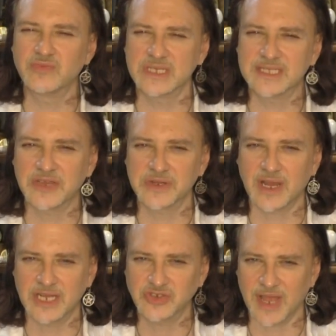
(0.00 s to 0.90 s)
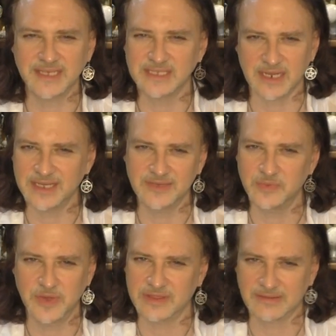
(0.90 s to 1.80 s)
Read Sacred Contracts, study
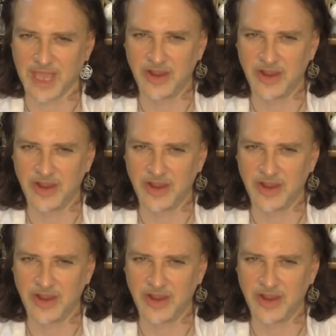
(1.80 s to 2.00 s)
with